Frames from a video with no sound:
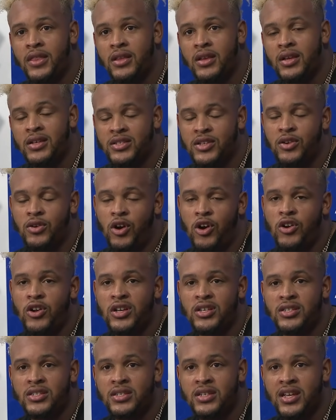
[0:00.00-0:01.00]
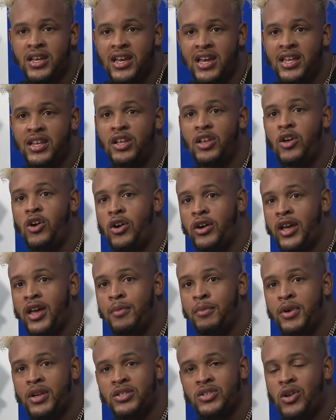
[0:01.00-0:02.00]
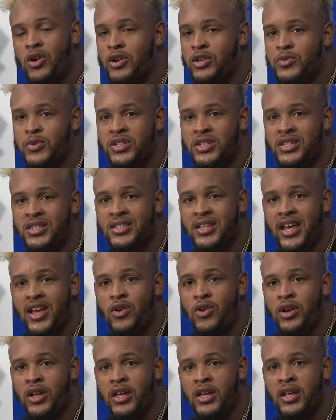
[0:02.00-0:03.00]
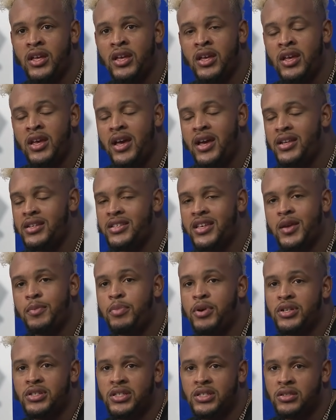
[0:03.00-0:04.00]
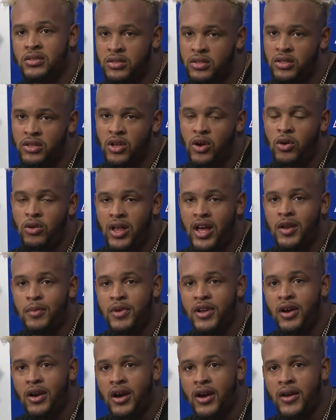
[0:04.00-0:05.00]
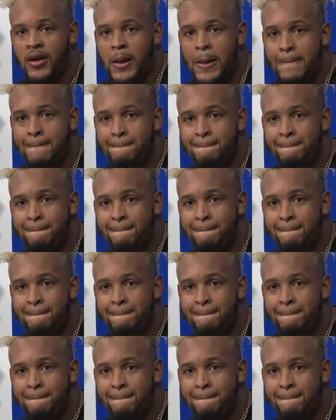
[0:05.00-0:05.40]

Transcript: because it'll hurt us in the long end. But as long as we just stay on it and just keep pushing, the O-line will be all right.